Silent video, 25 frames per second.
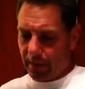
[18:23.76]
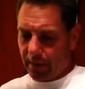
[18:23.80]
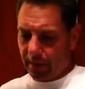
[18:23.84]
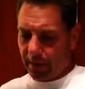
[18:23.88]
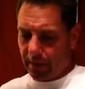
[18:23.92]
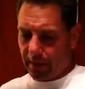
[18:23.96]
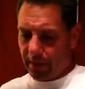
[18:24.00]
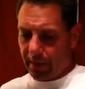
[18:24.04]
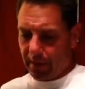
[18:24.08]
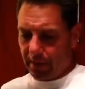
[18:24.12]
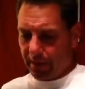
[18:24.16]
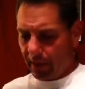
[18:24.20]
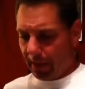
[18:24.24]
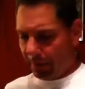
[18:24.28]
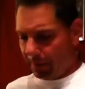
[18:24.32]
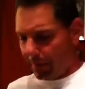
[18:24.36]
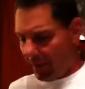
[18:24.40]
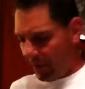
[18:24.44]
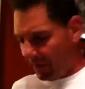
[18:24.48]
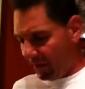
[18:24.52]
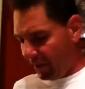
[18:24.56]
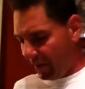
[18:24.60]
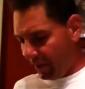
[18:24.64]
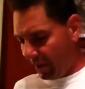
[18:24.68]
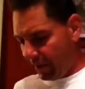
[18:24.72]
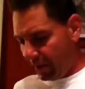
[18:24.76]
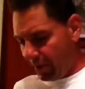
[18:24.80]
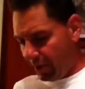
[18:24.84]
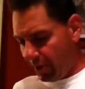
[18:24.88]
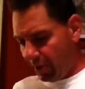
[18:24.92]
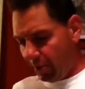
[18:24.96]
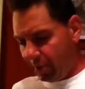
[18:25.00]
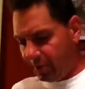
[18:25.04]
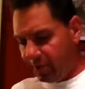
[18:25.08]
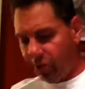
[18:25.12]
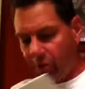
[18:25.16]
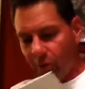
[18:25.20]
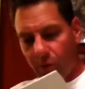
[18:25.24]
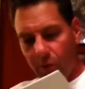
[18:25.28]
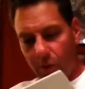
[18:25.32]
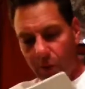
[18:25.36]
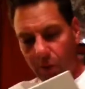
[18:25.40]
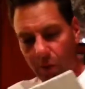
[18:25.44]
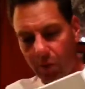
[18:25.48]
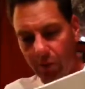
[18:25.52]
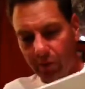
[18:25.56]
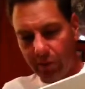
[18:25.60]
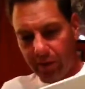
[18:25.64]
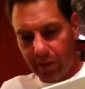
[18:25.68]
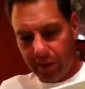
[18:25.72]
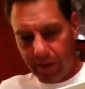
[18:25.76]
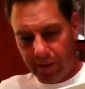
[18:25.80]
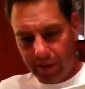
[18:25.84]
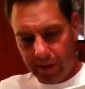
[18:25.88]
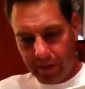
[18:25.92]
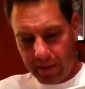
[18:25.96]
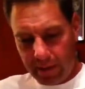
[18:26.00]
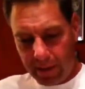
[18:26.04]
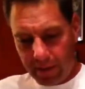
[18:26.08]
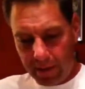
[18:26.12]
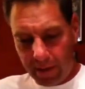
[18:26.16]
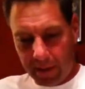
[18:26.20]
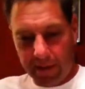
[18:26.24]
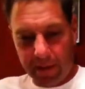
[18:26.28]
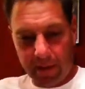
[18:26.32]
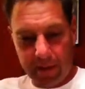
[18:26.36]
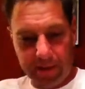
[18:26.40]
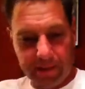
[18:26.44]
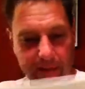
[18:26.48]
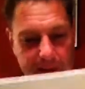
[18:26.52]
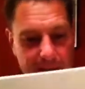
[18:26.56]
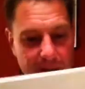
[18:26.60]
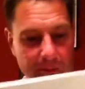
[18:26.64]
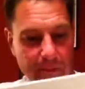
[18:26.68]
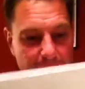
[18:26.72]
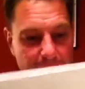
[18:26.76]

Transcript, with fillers: than, like, maybe like a year or two older than, than like, let's say, The